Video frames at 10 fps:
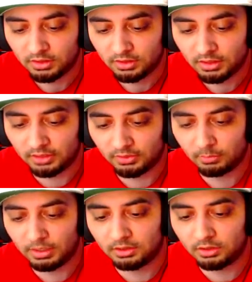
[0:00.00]
And the
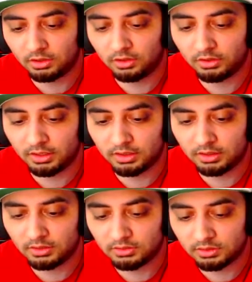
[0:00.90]
main card
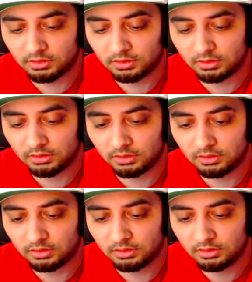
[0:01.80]
is... Dun, dun, dun,
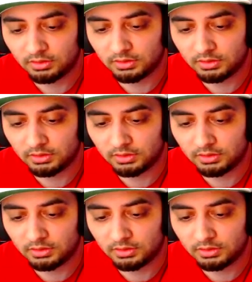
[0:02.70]
dun.